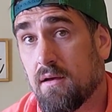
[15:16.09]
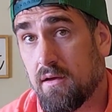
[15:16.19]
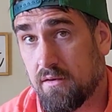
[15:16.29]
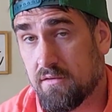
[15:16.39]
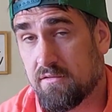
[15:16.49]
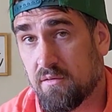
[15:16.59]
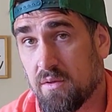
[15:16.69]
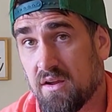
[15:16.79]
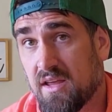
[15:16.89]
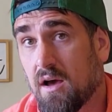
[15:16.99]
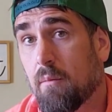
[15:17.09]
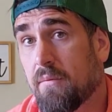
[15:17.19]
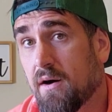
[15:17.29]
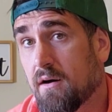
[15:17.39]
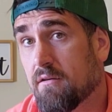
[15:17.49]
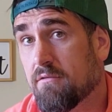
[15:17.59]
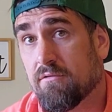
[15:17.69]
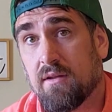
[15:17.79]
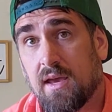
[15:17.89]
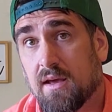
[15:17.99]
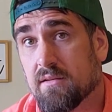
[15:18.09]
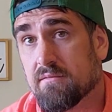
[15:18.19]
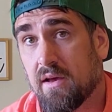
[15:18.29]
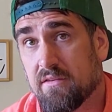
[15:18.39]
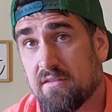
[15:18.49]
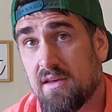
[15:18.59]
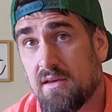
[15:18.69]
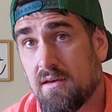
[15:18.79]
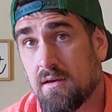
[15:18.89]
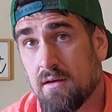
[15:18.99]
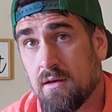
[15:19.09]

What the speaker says: in stability above like a Z,